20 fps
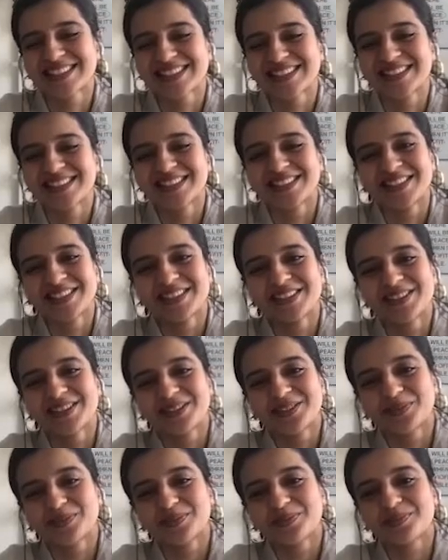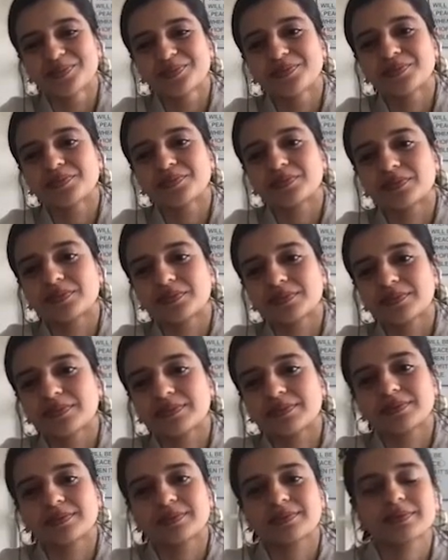
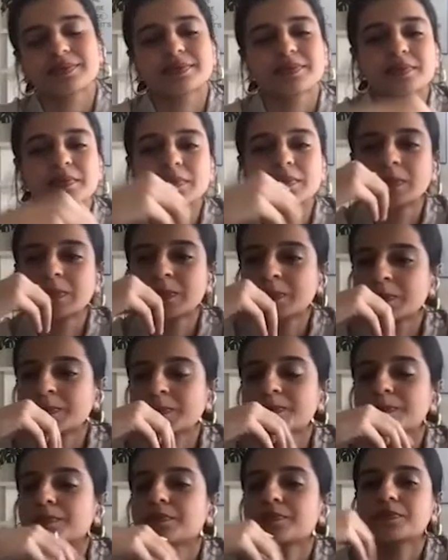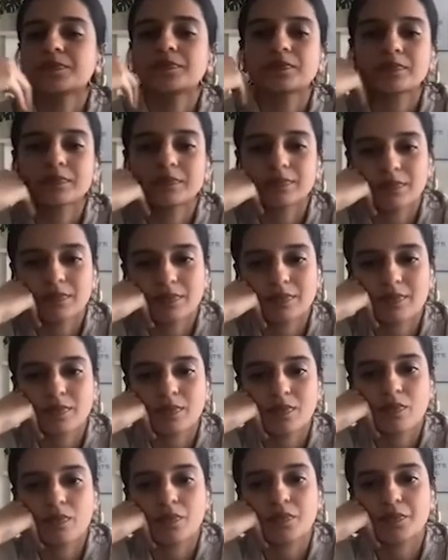
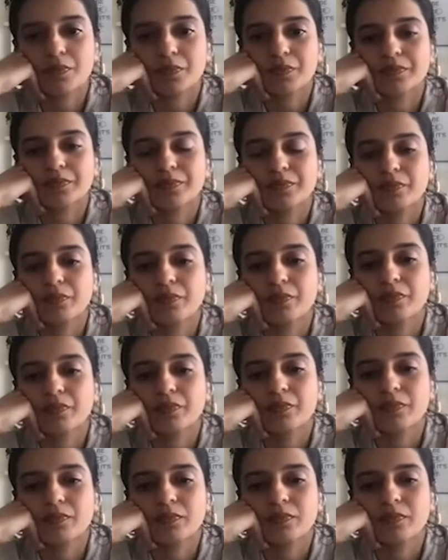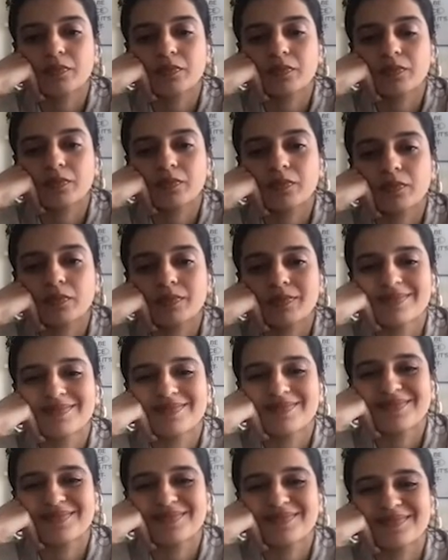
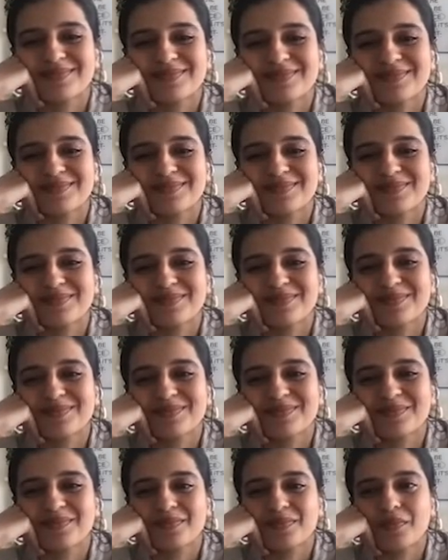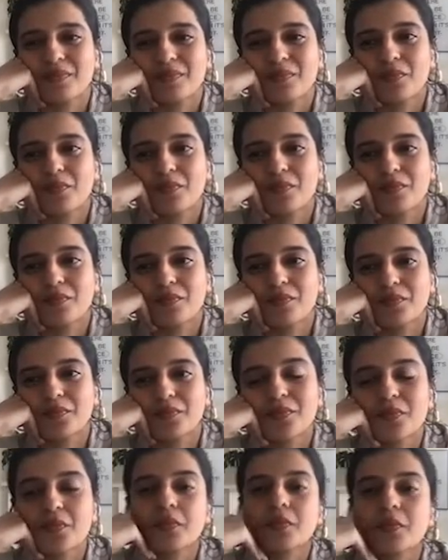No words are spoken by the person on screen.